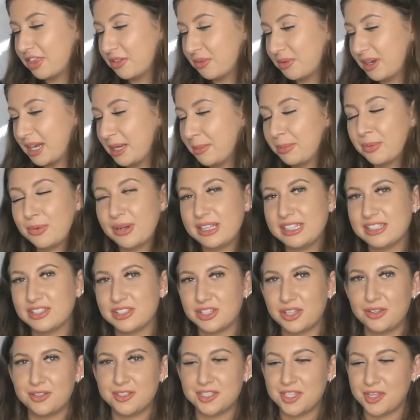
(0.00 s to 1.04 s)

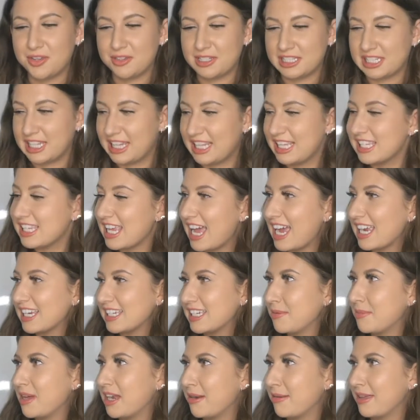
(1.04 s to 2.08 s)
3.22. So these are
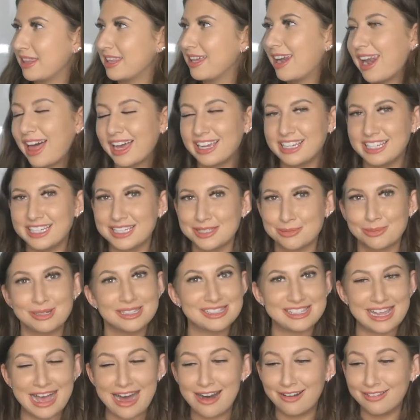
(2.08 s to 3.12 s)
actually going to be the luckiest
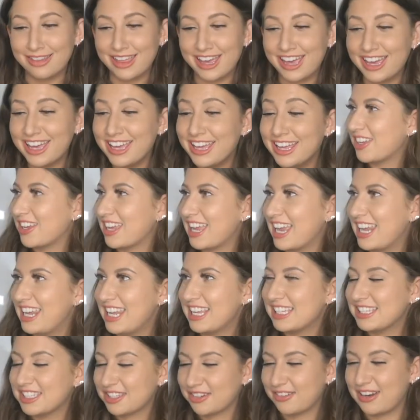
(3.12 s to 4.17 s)
ones out there. So yeah,
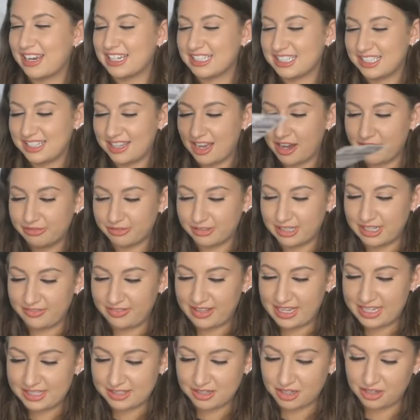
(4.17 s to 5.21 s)
let's scratch the other one of
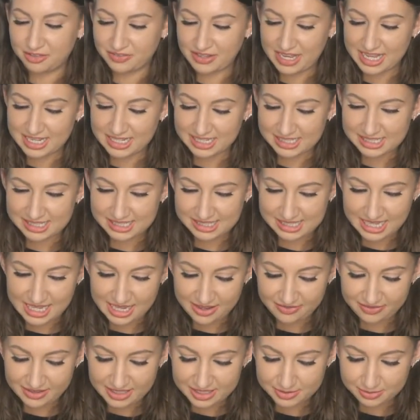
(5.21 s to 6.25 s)
these off and see
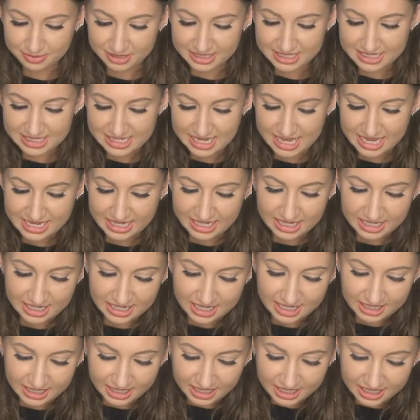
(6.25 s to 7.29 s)
if this one is any
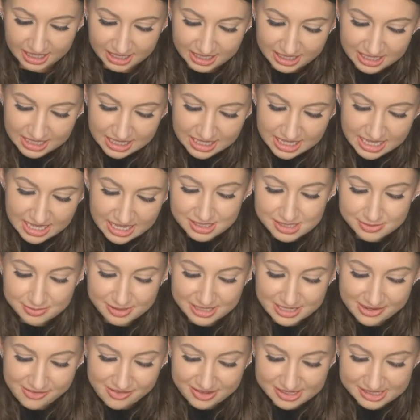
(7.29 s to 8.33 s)
luckier. That's when
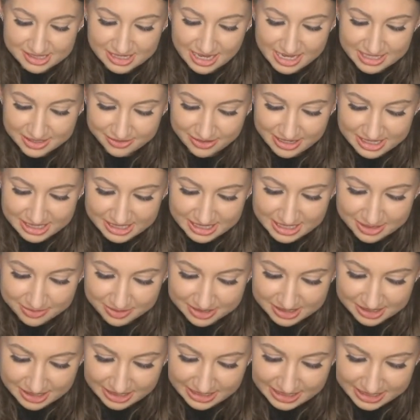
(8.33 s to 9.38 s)
I first started scratching these
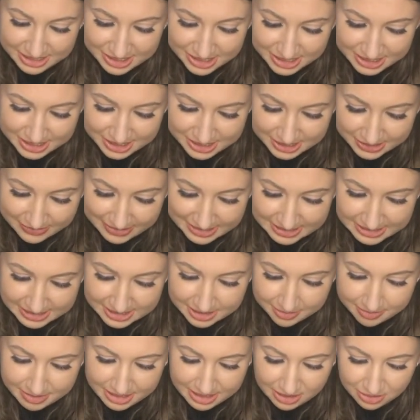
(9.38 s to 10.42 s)
ones. I literally scratched
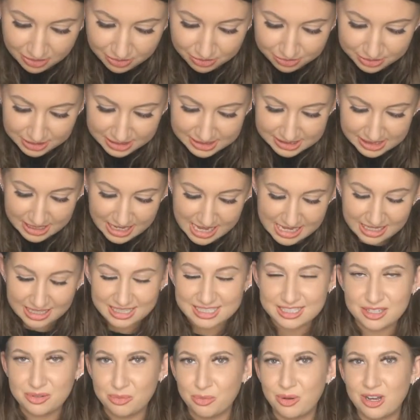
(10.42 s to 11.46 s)
them in order. So like I
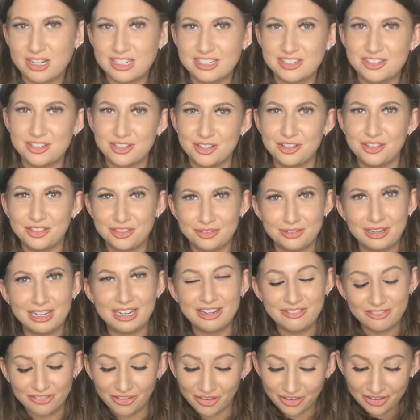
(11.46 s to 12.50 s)
did one, two, three,
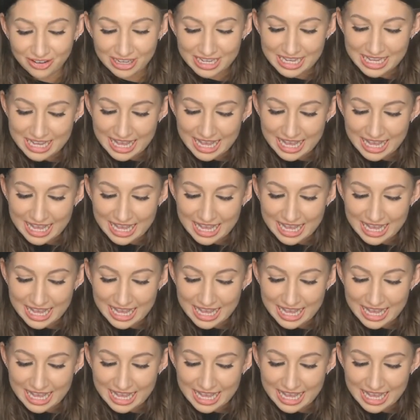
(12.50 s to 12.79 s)
four.